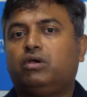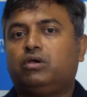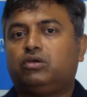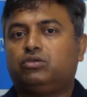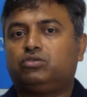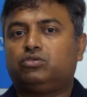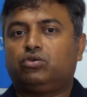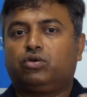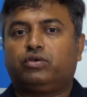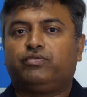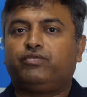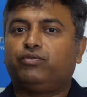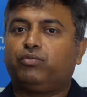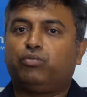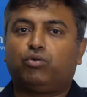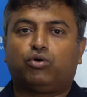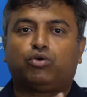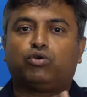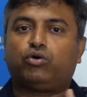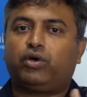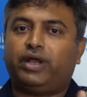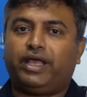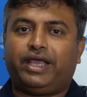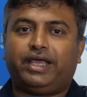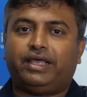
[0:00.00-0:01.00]
So if you book
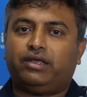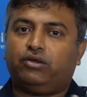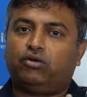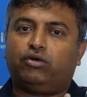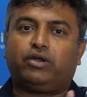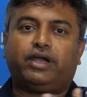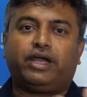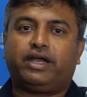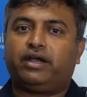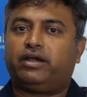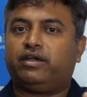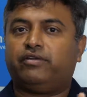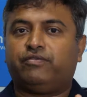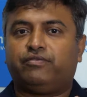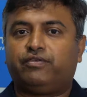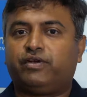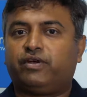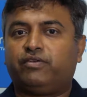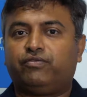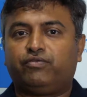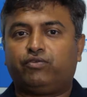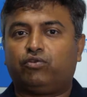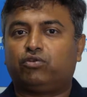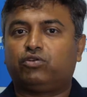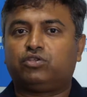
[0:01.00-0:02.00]
today, you'll get a
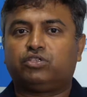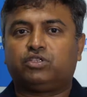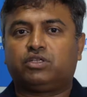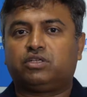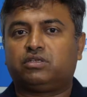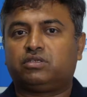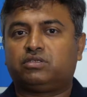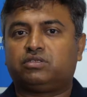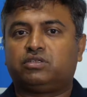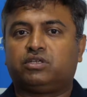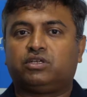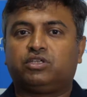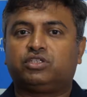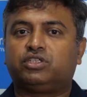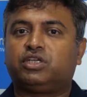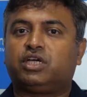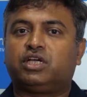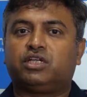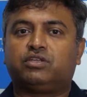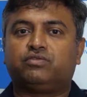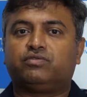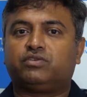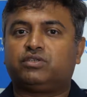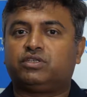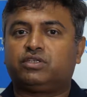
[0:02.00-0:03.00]
different fuel
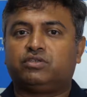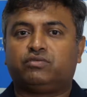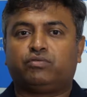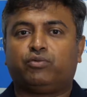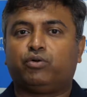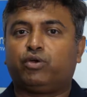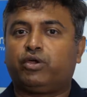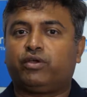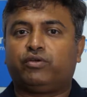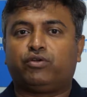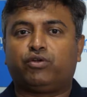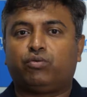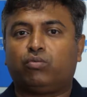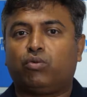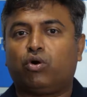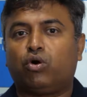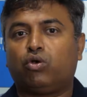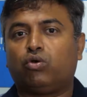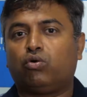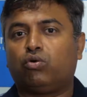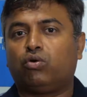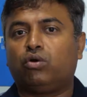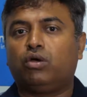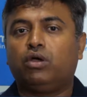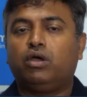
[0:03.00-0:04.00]
surcharge versus booking
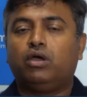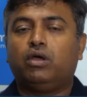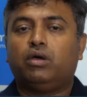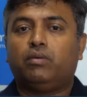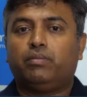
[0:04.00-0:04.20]
tomorrow,